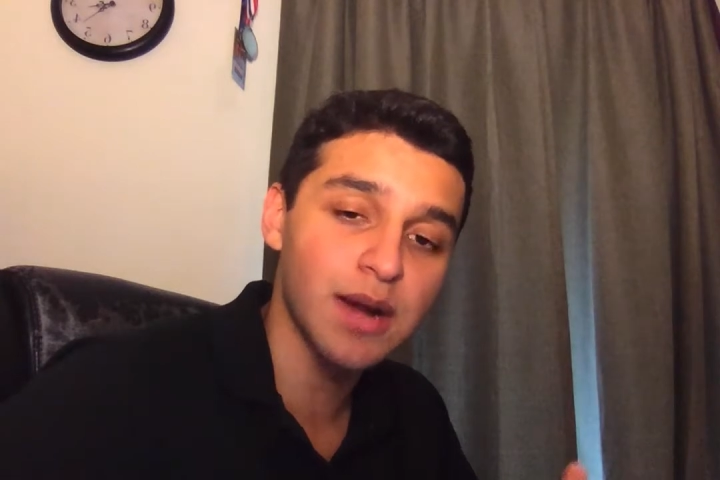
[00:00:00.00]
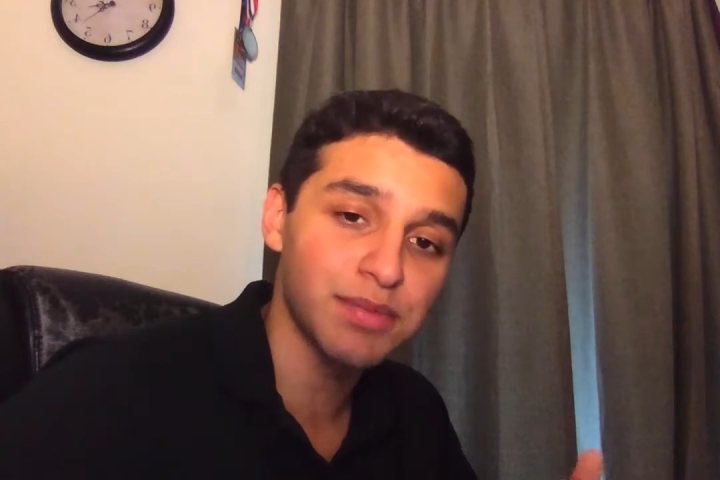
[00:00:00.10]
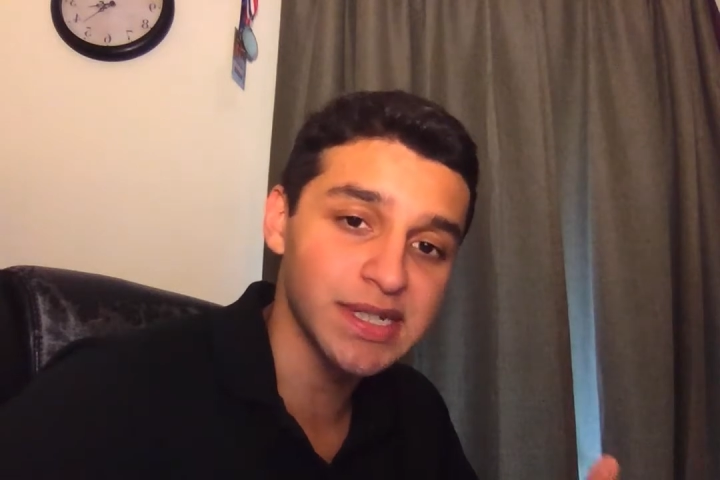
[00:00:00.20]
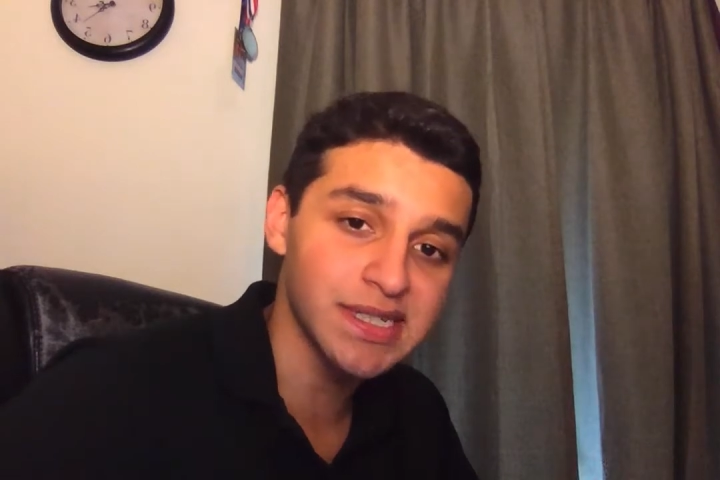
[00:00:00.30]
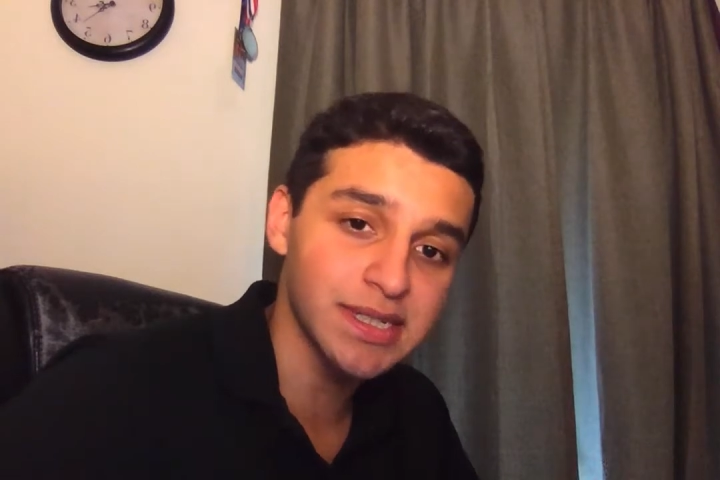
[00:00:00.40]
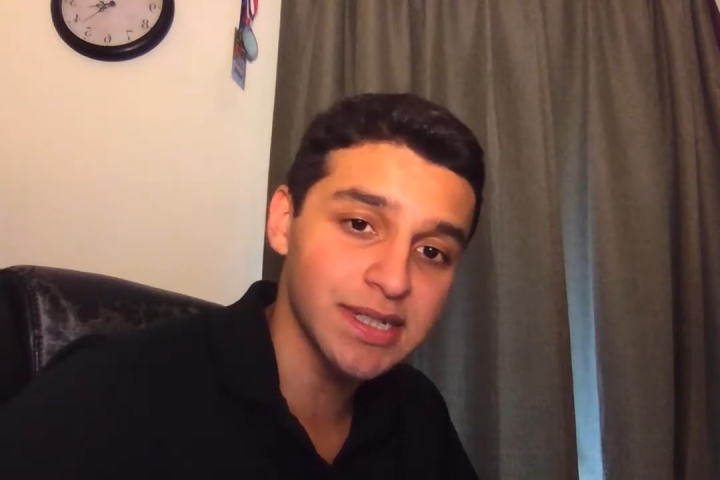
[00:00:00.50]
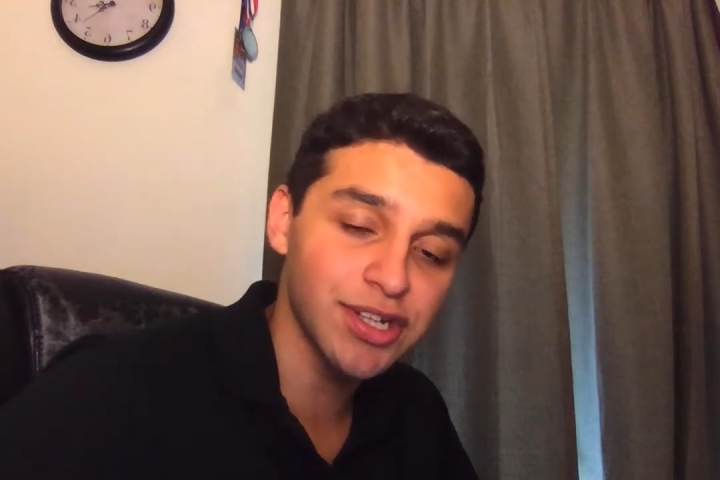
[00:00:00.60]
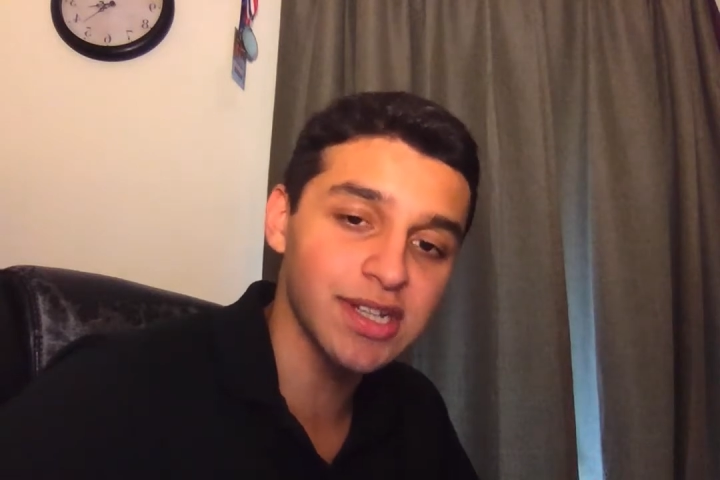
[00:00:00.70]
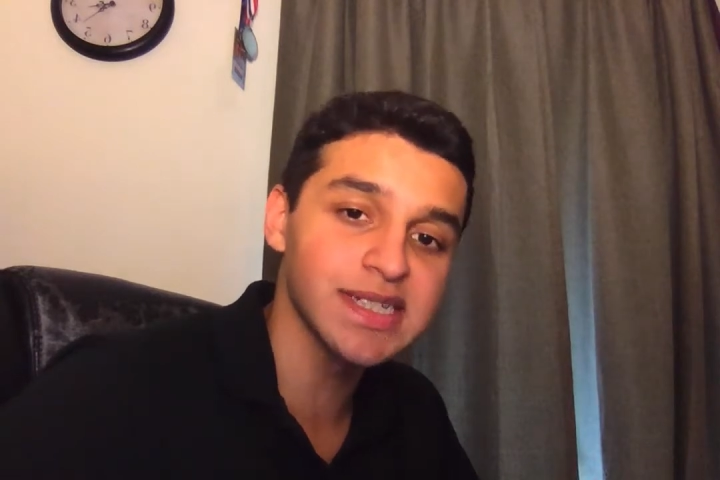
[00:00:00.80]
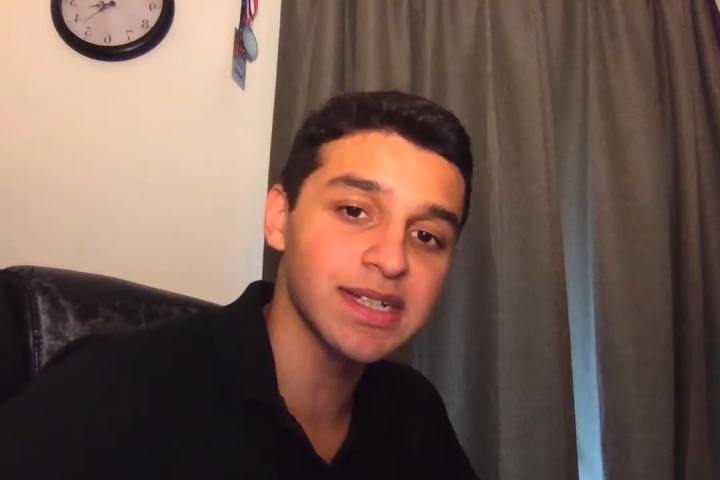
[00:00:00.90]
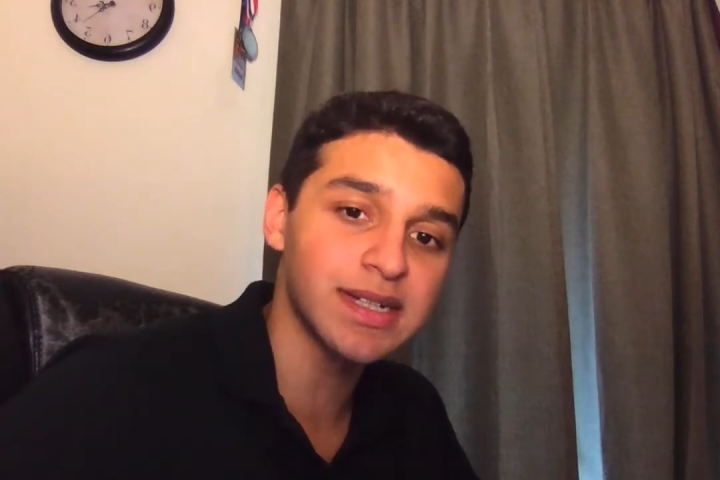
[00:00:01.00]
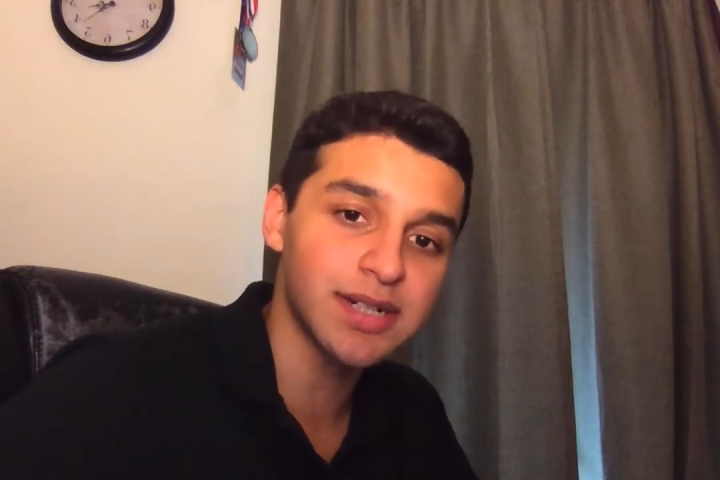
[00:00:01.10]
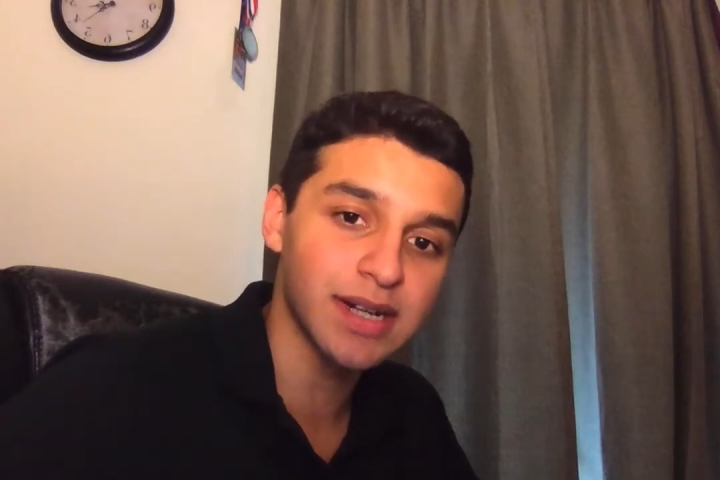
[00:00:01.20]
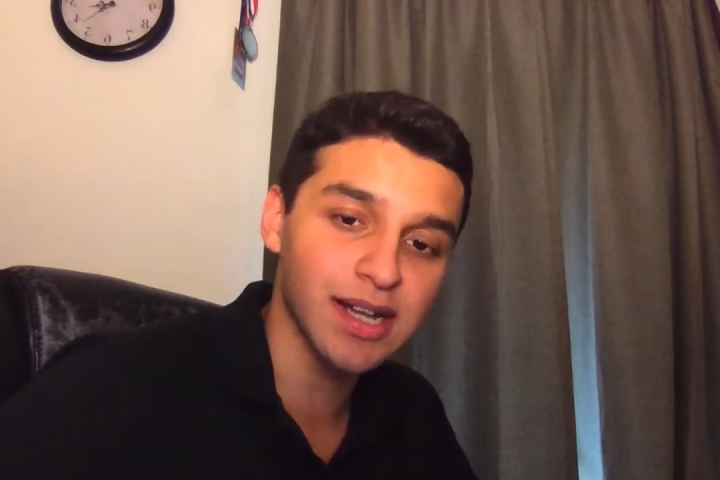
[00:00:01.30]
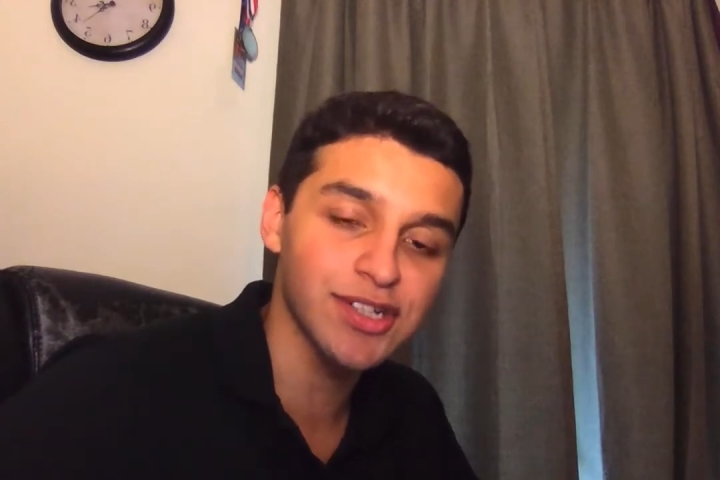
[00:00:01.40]
prestigious
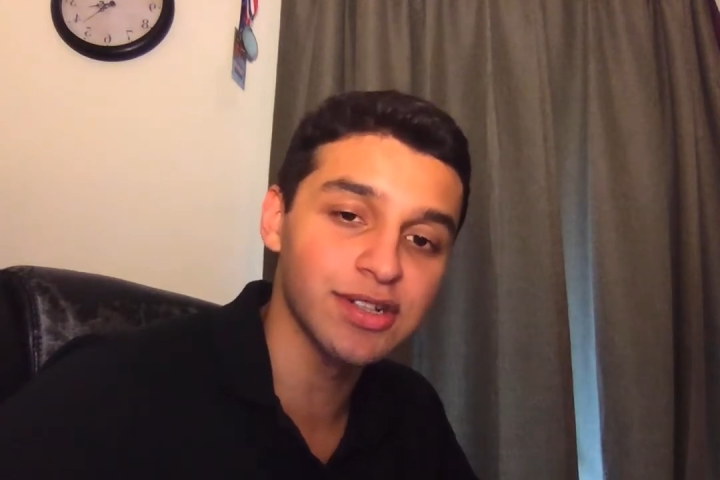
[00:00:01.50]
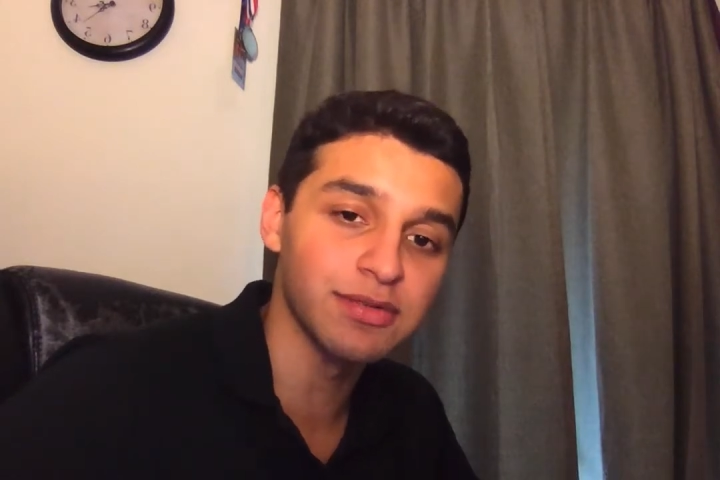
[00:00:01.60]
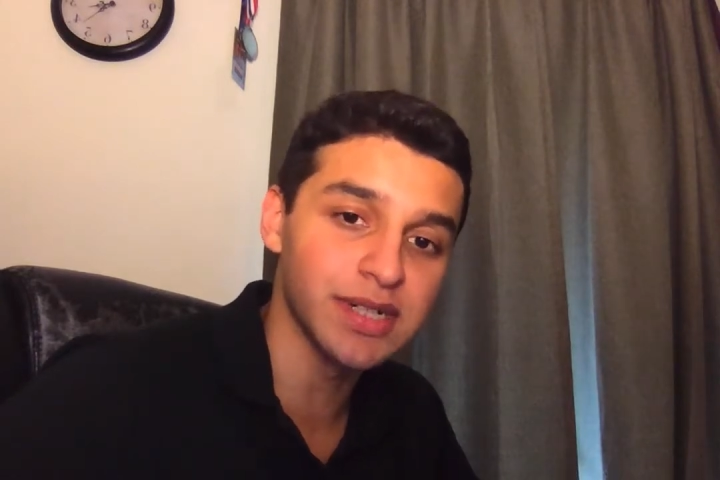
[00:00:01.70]
international